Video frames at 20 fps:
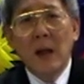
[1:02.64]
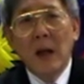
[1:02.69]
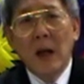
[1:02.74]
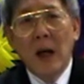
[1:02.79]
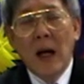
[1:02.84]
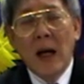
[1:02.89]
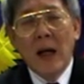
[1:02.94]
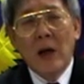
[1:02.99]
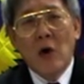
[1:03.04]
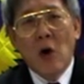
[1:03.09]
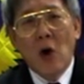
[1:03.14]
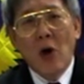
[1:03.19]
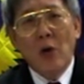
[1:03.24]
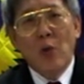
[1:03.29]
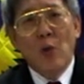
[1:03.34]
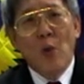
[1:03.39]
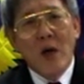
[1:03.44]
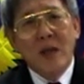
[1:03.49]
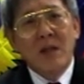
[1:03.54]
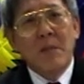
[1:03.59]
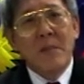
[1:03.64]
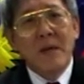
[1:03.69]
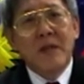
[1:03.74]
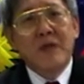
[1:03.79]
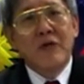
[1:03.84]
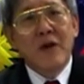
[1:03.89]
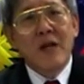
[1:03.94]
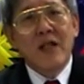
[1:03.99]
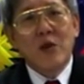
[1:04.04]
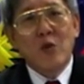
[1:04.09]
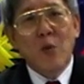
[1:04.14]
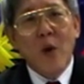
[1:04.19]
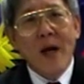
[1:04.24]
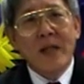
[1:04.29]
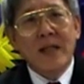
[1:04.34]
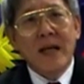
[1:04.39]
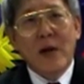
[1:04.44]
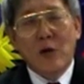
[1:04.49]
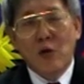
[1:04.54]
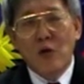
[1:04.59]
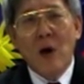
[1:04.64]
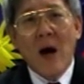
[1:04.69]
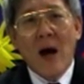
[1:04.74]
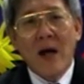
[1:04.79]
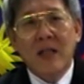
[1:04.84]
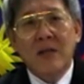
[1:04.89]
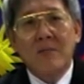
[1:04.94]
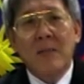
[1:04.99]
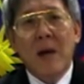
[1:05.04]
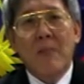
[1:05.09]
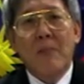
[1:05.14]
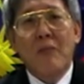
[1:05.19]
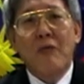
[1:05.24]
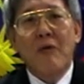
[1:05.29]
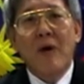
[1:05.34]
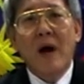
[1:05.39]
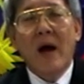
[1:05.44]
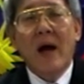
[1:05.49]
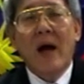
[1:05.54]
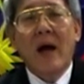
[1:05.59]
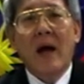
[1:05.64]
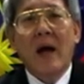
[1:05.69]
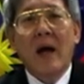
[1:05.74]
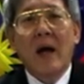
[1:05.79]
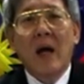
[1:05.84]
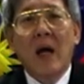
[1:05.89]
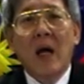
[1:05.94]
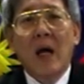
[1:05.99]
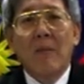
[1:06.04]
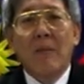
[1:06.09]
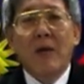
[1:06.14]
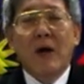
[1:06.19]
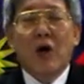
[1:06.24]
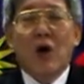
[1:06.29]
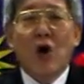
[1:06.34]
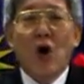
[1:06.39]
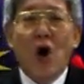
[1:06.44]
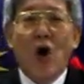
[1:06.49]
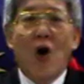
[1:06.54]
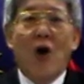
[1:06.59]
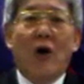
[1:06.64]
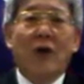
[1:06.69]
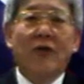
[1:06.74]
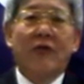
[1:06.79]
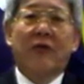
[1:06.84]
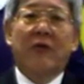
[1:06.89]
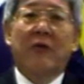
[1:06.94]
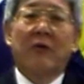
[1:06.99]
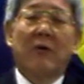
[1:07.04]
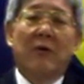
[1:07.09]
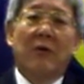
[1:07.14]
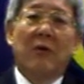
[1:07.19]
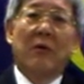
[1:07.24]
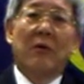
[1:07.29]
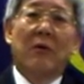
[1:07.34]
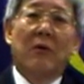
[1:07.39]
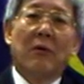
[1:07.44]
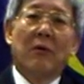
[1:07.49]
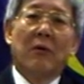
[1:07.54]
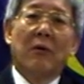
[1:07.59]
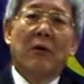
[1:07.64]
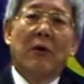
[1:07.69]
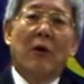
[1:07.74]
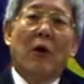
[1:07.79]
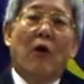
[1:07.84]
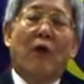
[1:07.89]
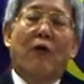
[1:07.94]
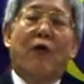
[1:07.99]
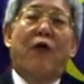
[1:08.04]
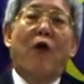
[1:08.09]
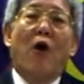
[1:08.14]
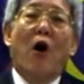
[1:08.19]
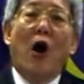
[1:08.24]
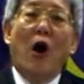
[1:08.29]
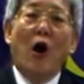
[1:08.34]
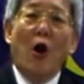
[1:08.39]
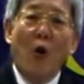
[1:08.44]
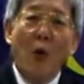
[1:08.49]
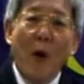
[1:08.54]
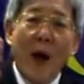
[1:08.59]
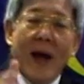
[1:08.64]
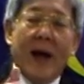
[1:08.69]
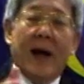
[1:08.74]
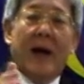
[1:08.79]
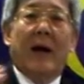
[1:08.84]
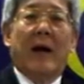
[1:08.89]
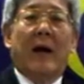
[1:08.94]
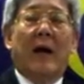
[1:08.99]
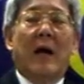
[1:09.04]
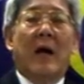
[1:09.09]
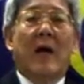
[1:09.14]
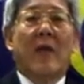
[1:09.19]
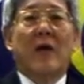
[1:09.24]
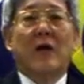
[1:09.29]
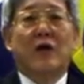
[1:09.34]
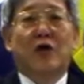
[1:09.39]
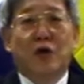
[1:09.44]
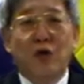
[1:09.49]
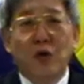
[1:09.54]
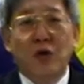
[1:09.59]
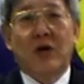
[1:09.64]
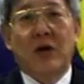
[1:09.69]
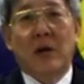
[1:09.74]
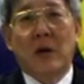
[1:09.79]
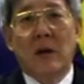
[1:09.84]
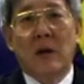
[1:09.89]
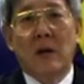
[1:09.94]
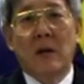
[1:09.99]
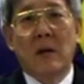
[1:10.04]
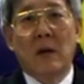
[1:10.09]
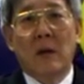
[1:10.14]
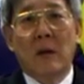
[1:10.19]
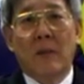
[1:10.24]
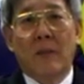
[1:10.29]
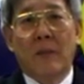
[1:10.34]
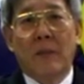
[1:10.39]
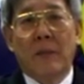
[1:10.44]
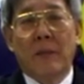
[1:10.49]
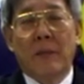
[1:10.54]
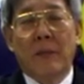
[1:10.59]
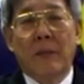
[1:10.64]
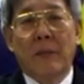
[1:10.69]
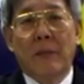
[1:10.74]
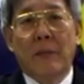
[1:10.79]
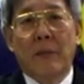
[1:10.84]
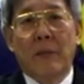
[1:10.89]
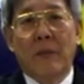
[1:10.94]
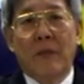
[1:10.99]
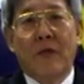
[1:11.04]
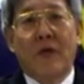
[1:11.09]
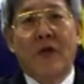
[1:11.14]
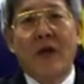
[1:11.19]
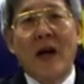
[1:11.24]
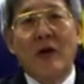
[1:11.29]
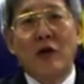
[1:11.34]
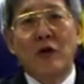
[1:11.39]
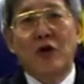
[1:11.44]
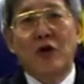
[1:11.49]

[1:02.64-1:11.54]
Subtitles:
and God works in mysterious ways and do answer my prayer, because following the suit, the actual